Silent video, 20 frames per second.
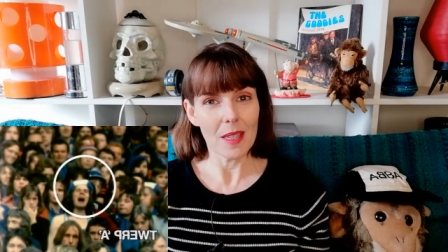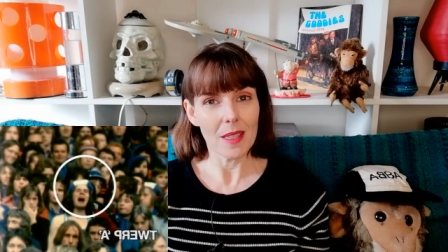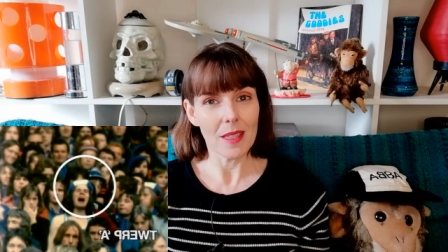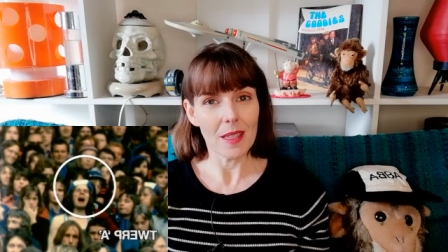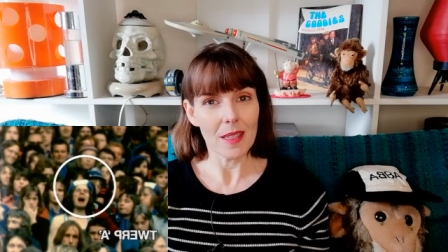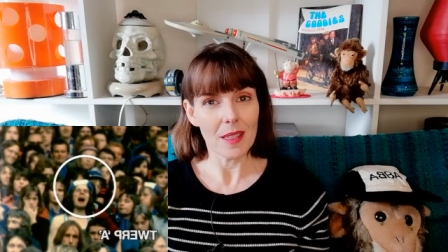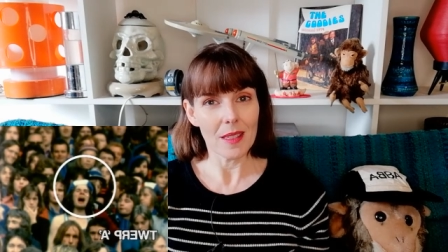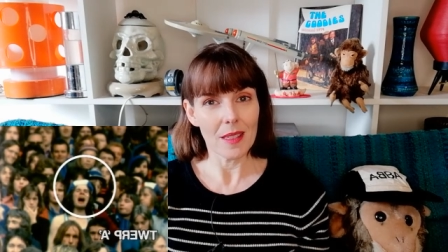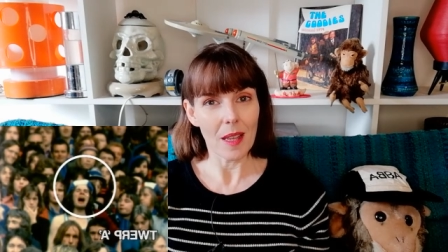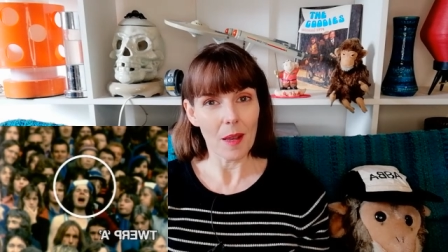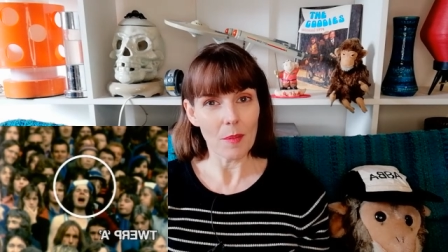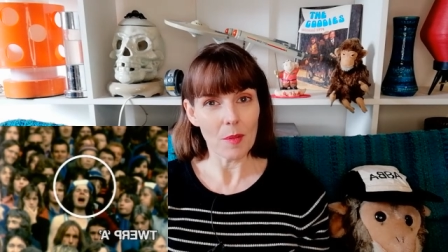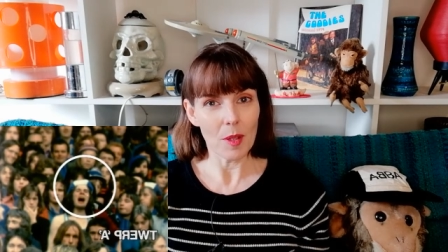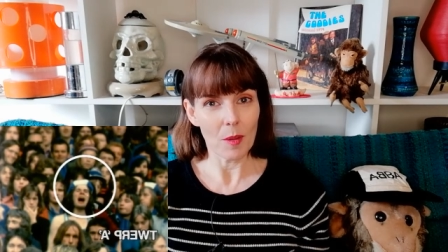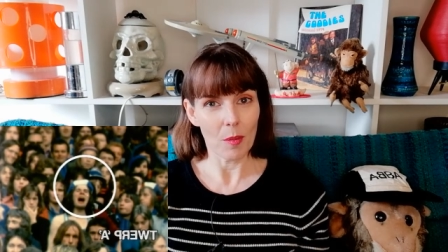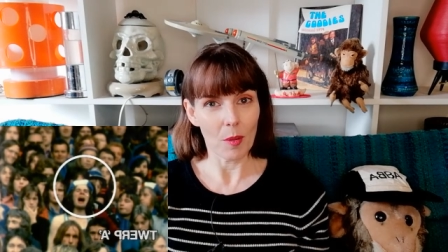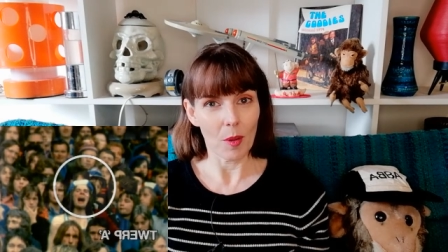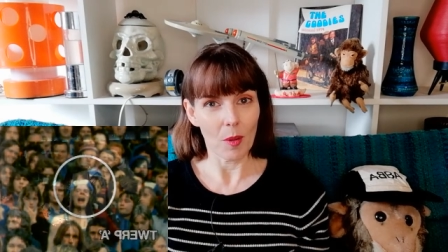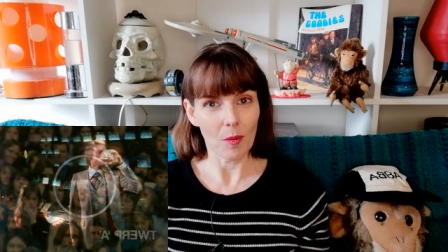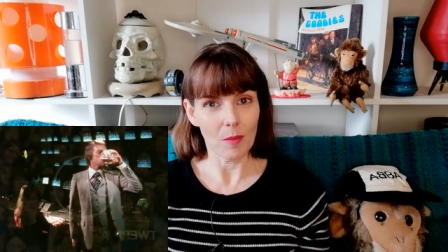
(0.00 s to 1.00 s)
is
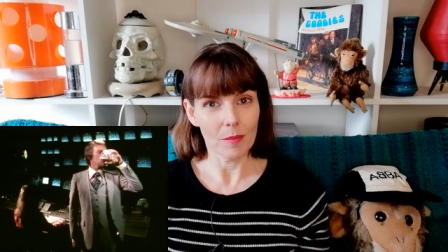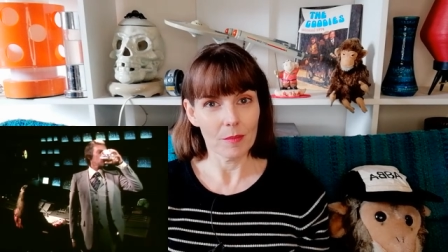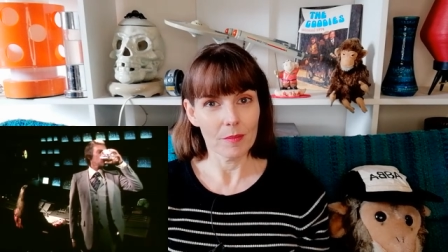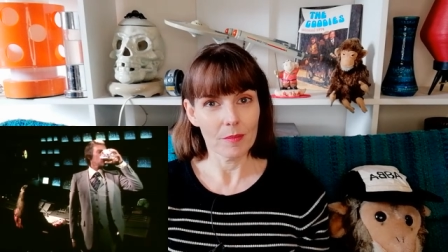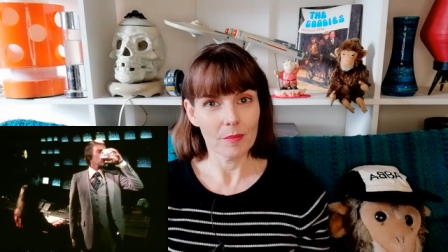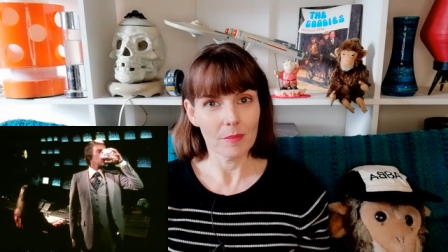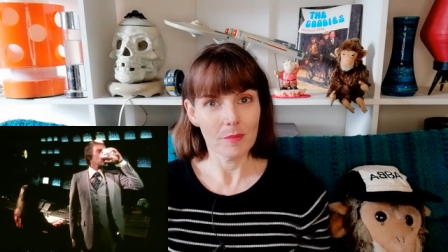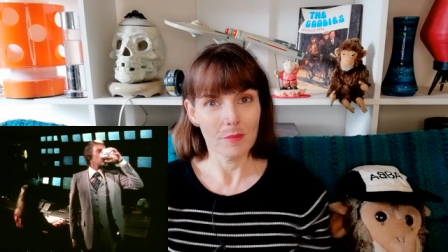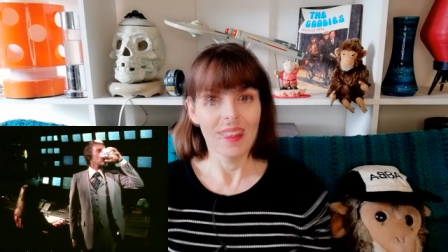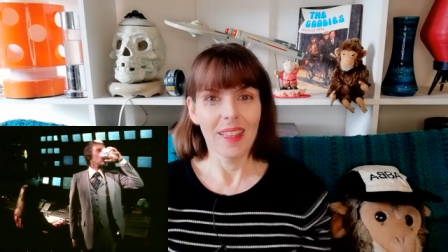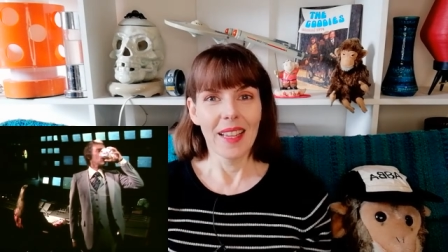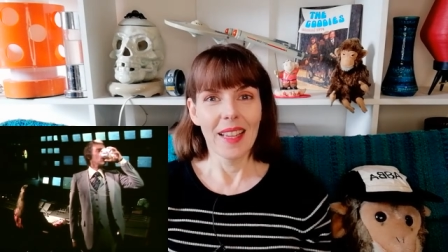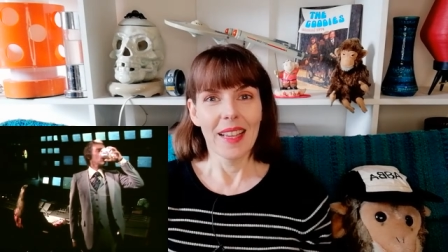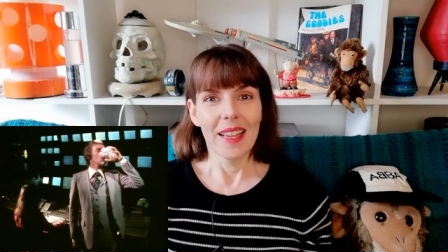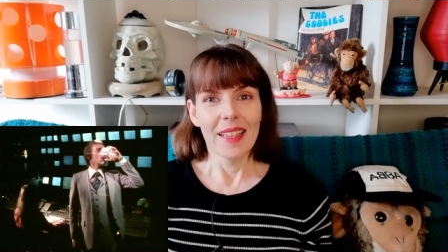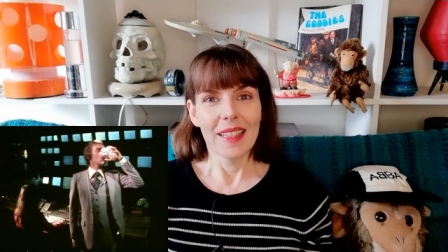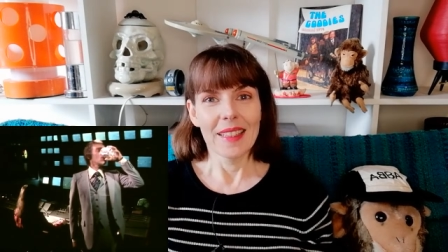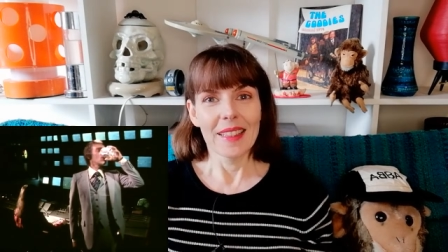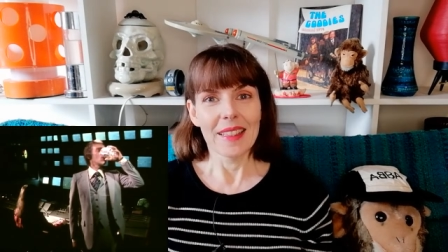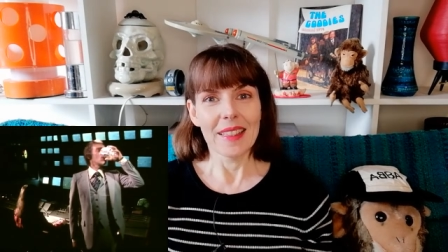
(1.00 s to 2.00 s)
acceptable.
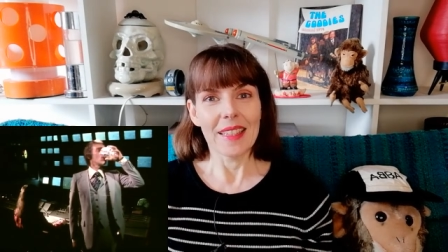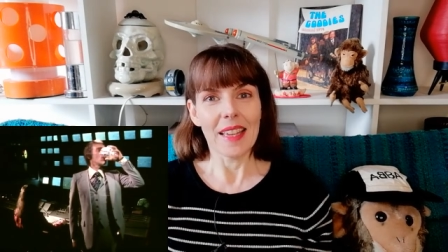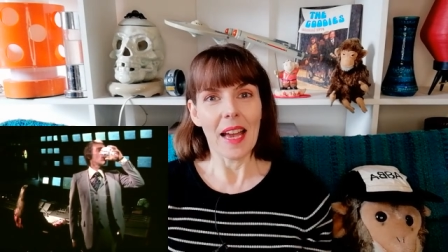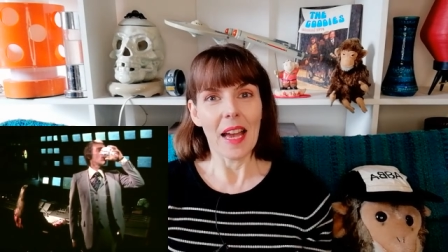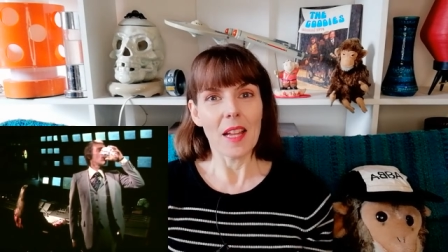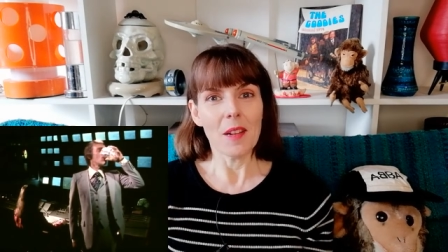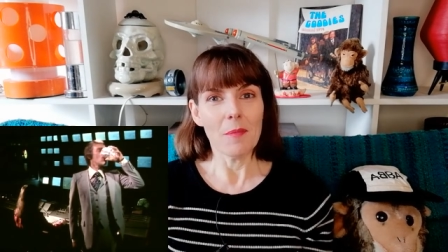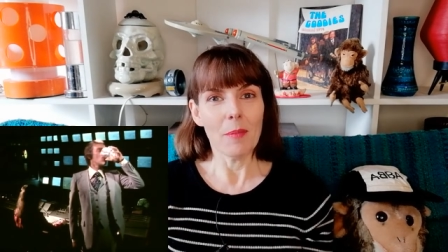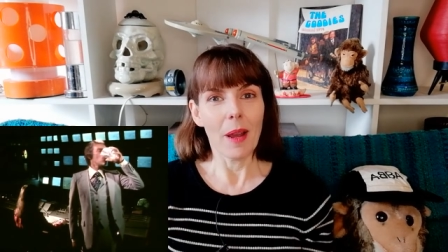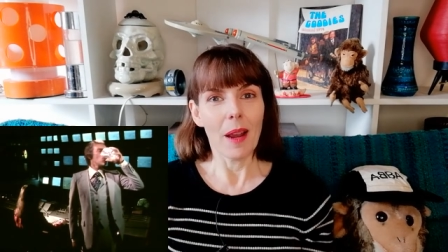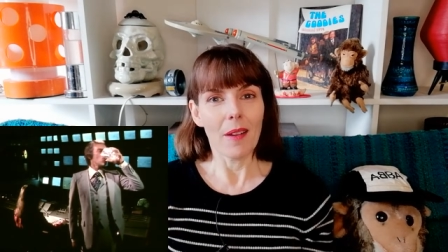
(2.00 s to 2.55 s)
The ad